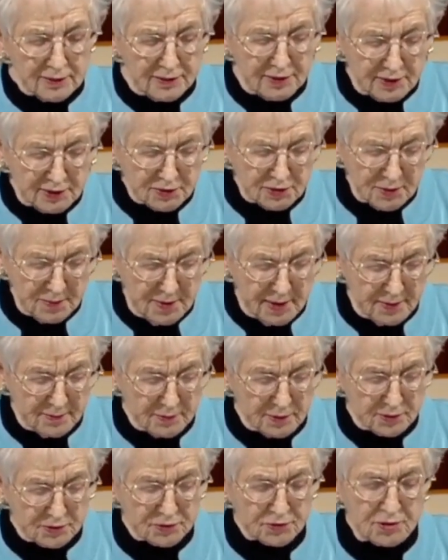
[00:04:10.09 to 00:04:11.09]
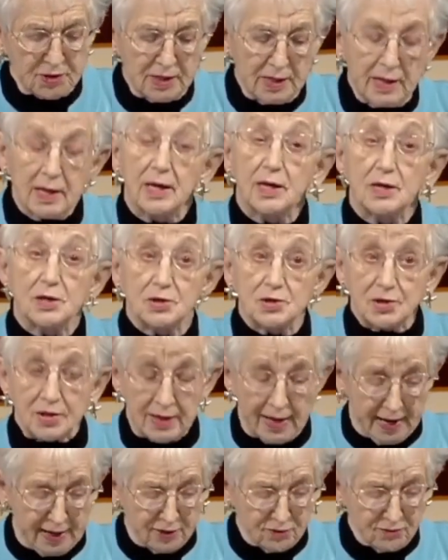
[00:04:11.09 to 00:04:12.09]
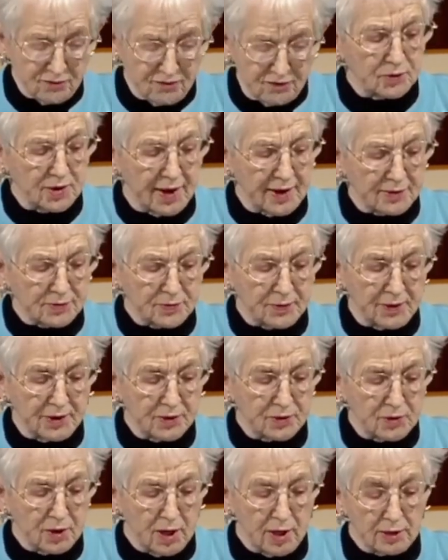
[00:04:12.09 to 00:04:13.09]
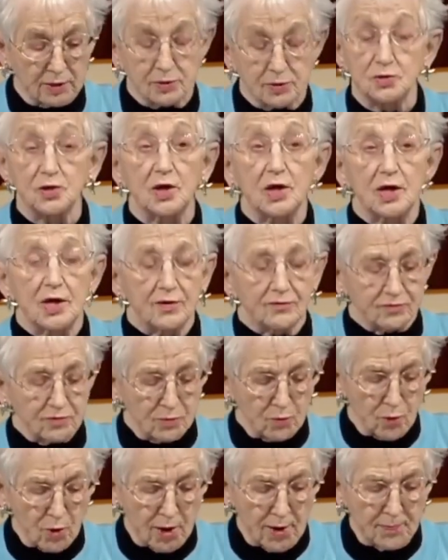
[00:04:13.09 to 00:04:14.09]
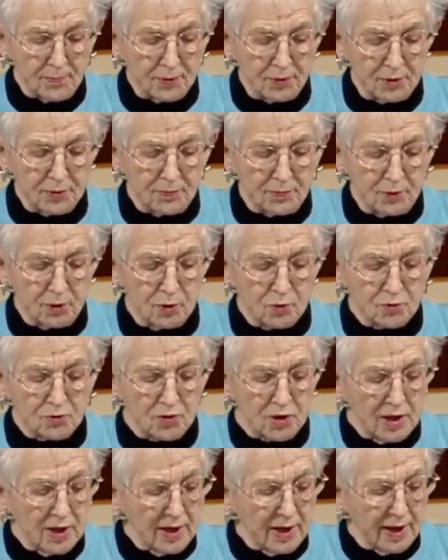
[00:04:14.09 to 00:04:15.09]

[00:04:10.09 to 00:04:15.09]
These amendments slash taxpayer dollars from rampant abuse,